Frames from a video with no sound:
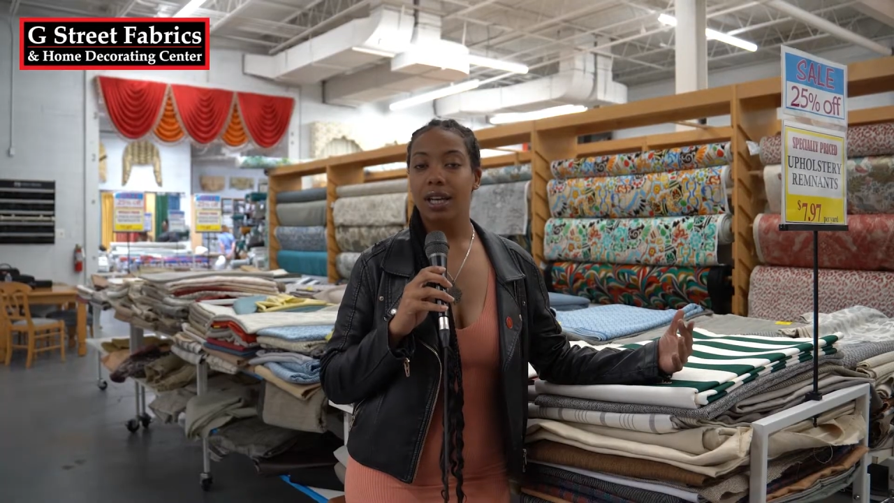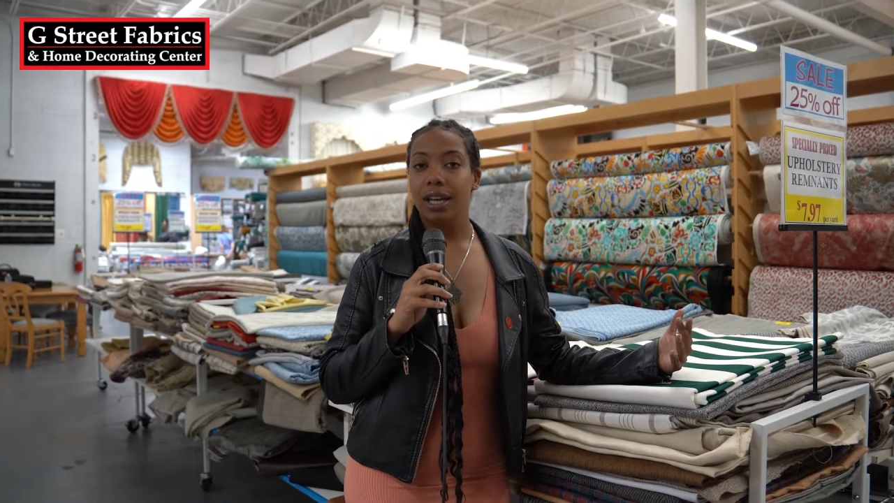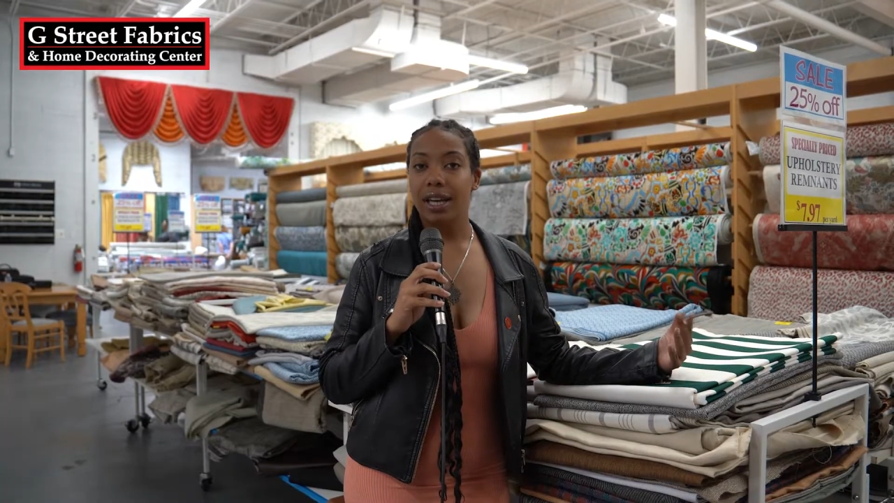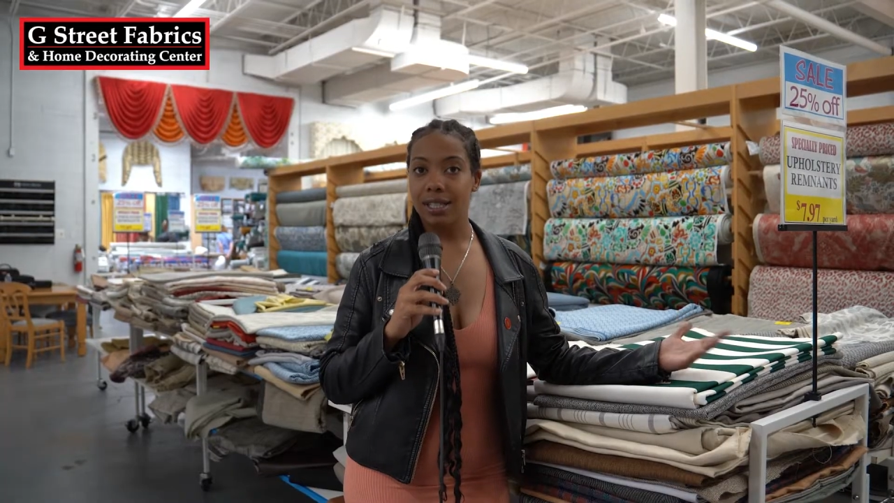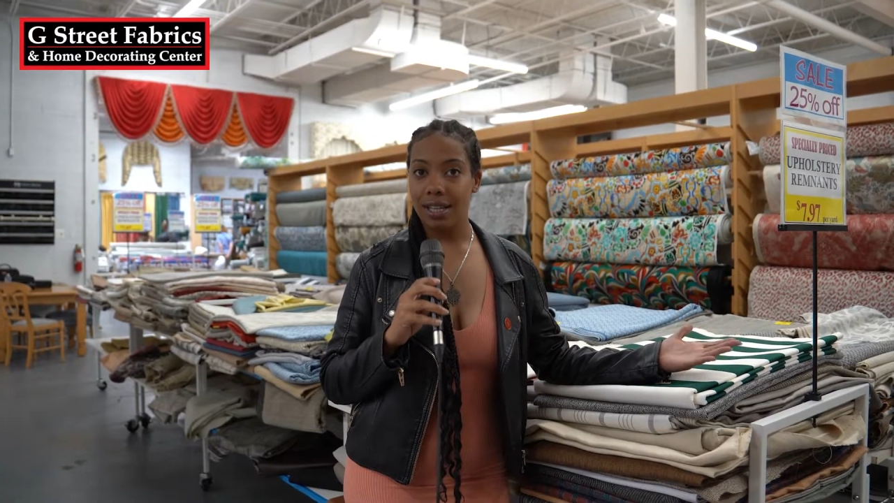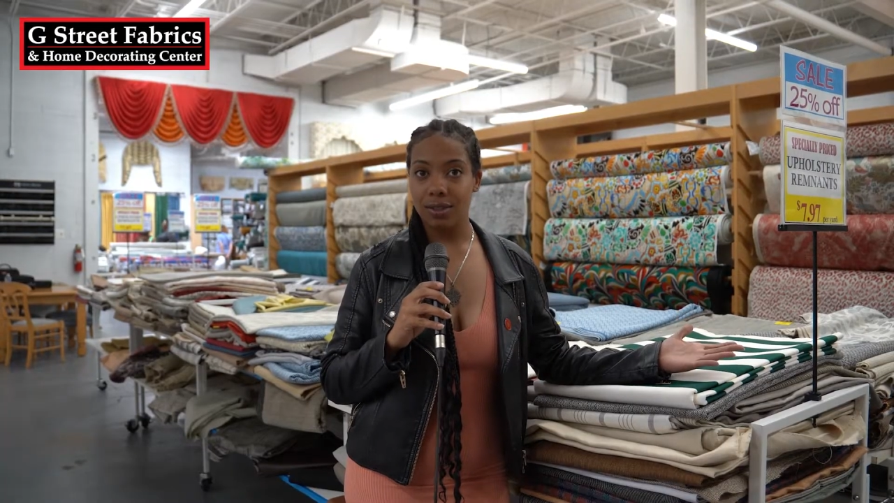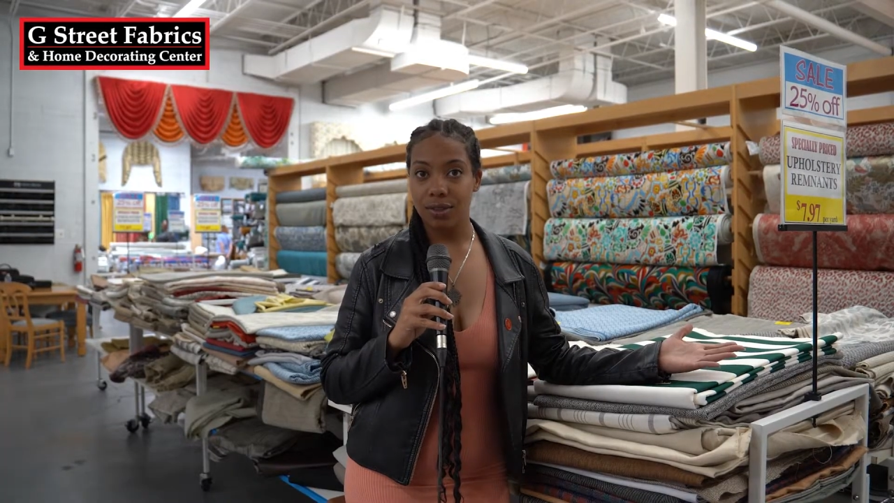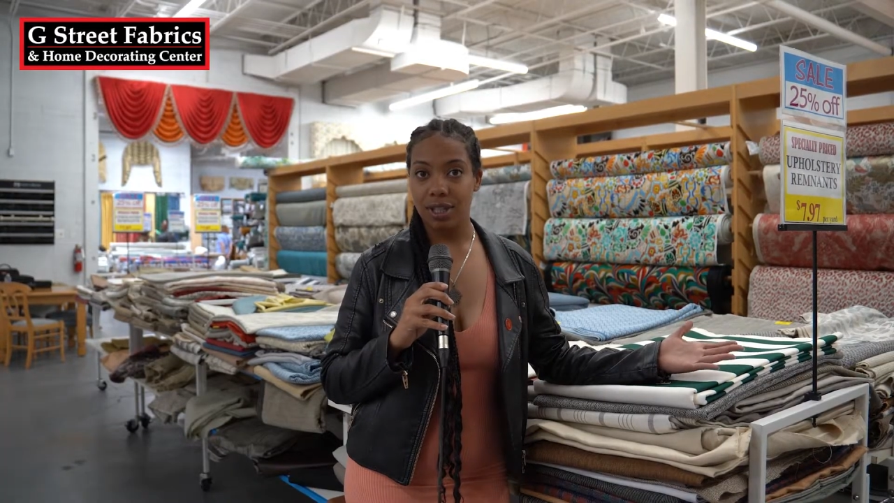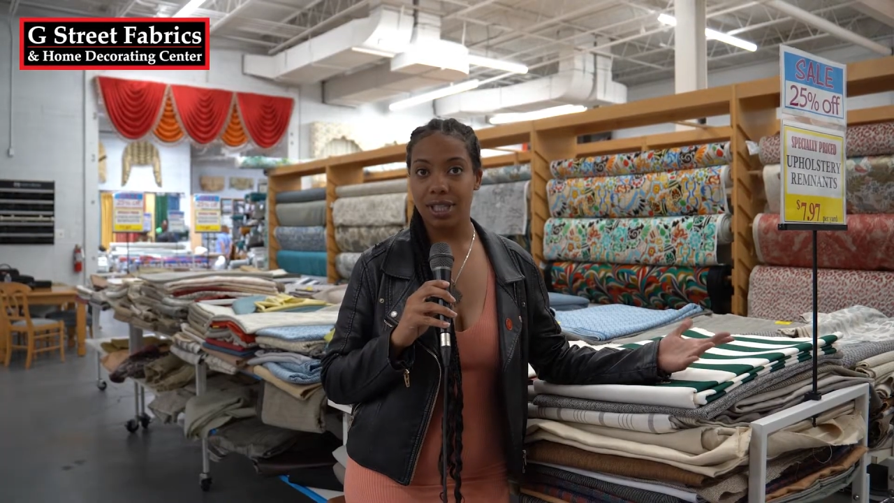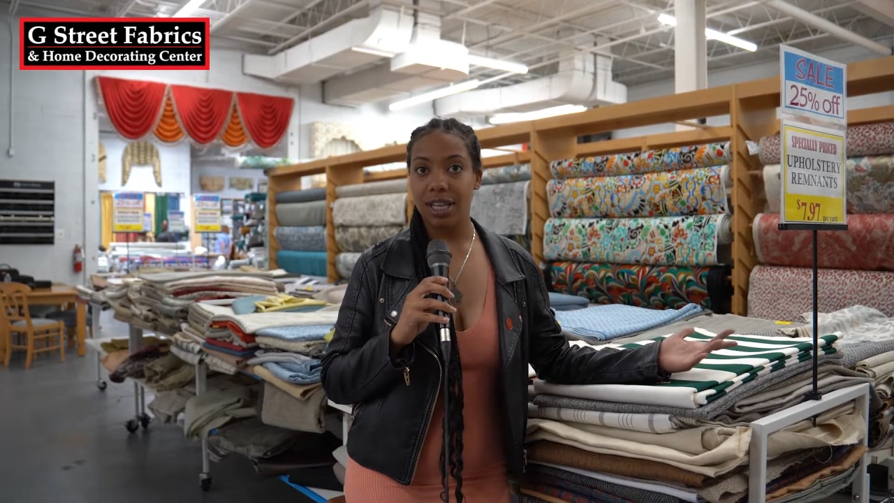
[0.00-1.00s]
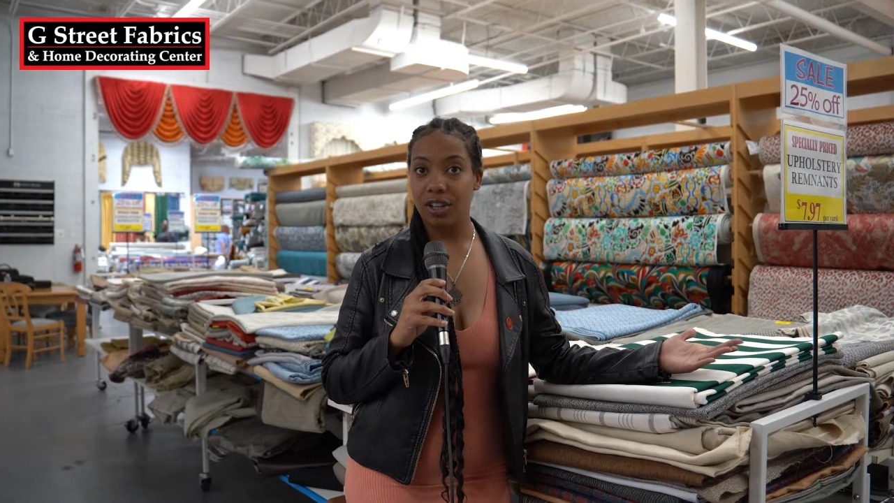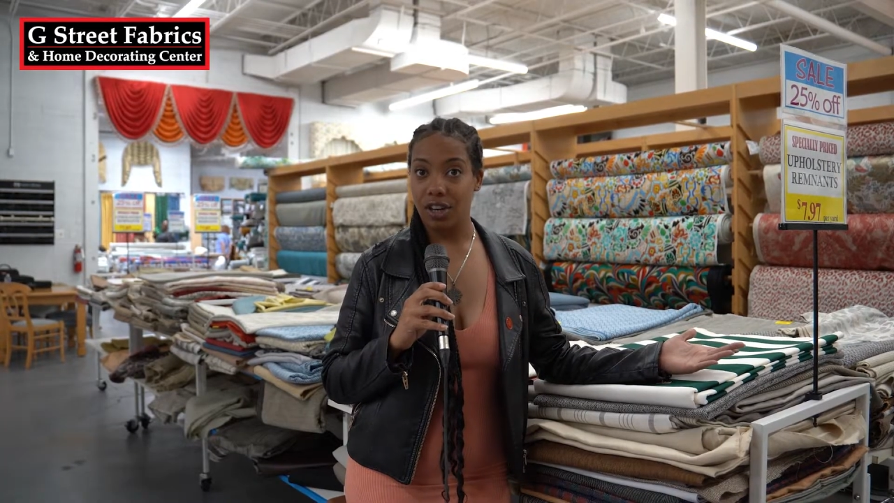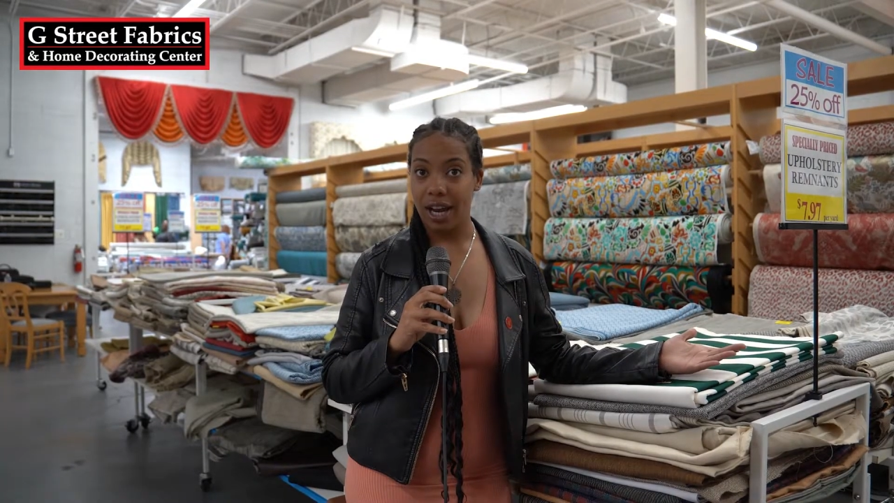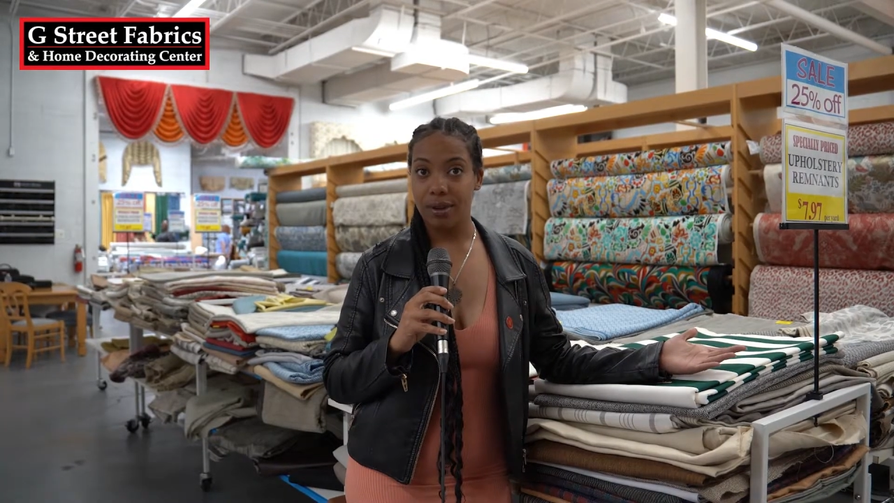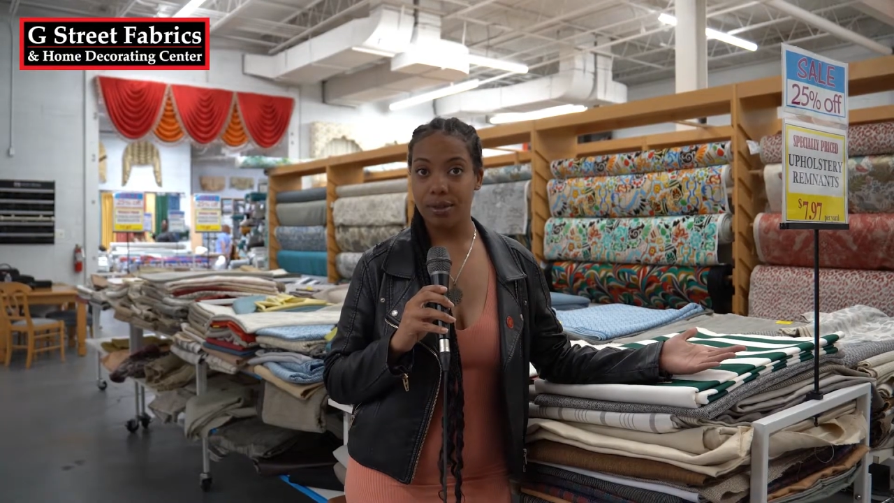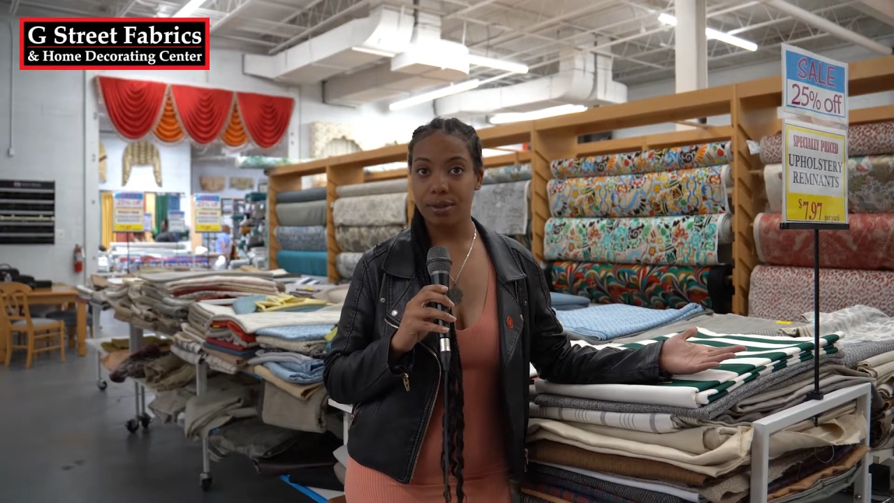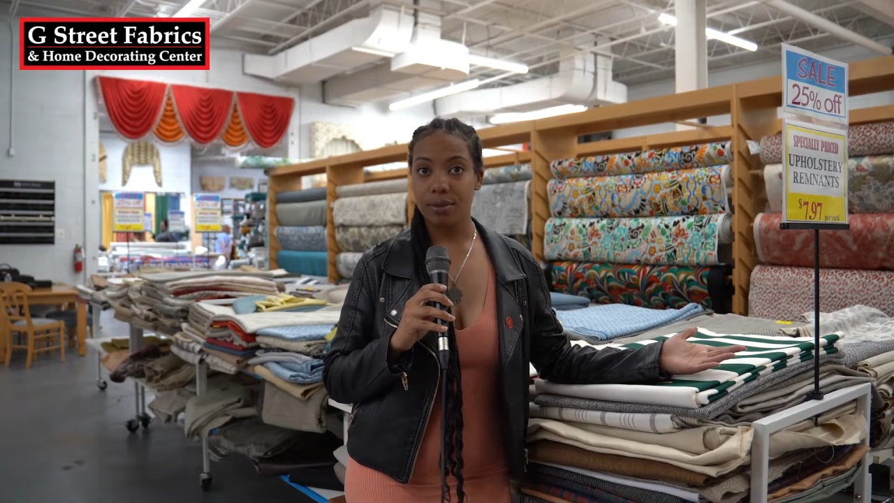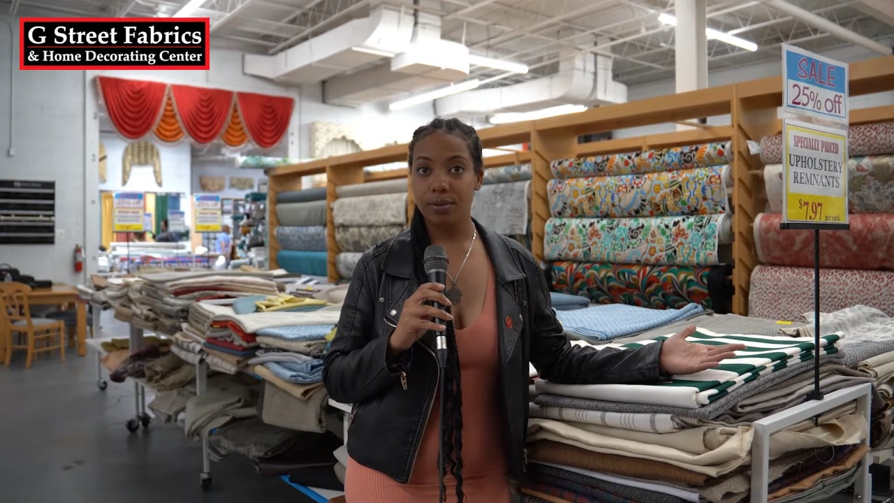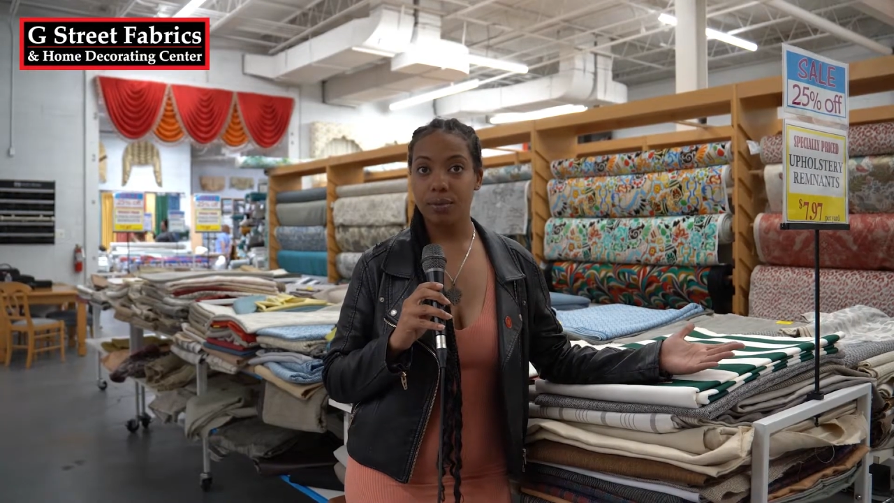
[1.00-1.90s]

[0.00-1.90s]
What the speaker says: accessories in your house.